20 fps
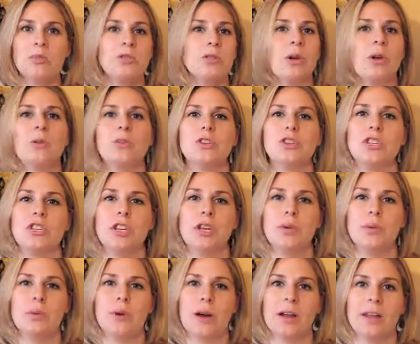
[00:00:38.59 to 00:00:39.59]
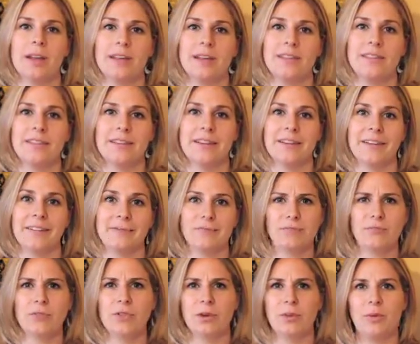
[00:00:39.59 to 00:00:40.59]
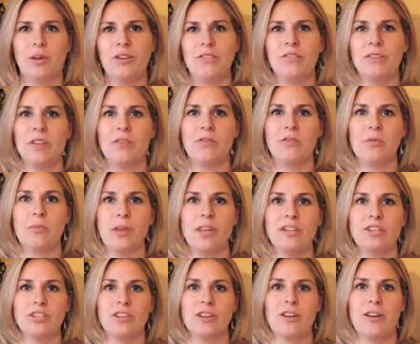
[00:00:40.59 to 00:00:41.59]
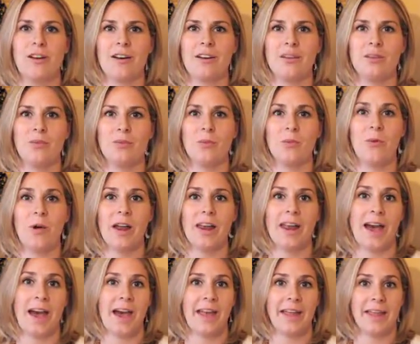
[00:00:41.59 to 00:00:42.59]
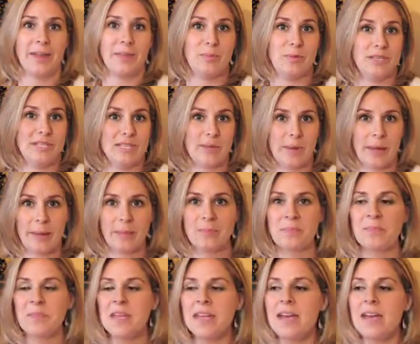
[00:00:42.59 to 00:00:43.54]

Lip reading: so she wanted a little bit of information on what I had been doing.